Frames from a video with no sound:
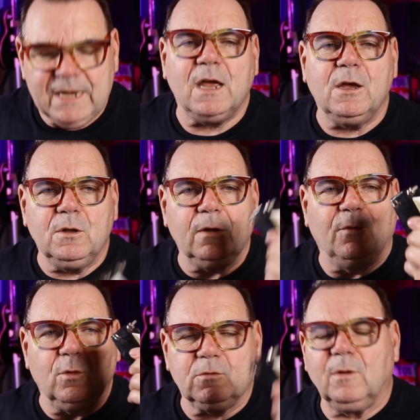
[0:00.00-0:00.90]
know that
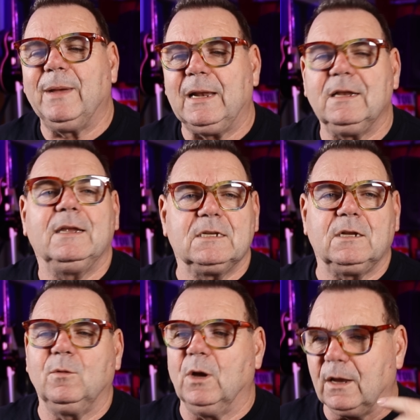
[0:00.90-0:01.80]
4 to 1 baluns is
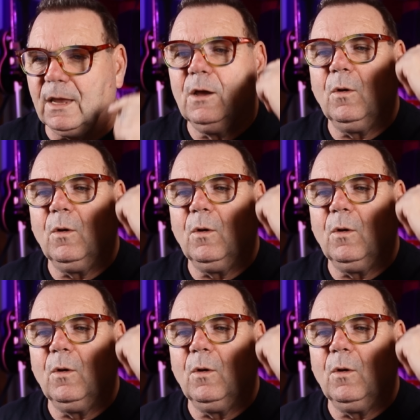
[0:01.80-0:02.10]
going to work.